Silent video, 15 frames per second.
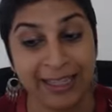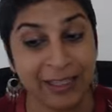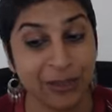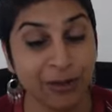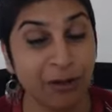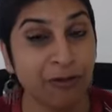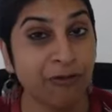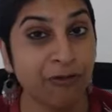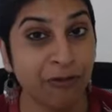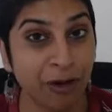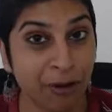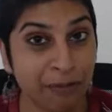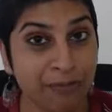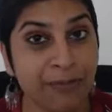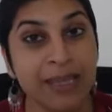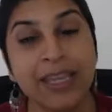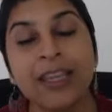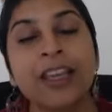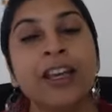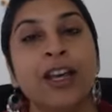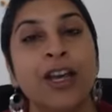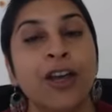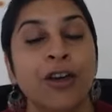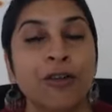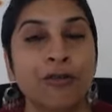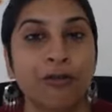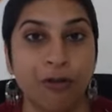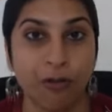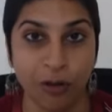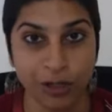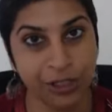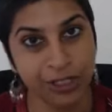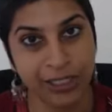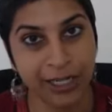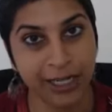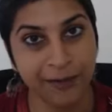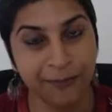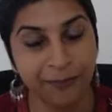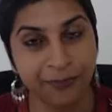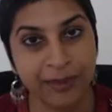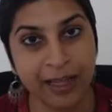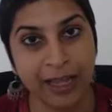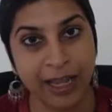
that's all from me for today.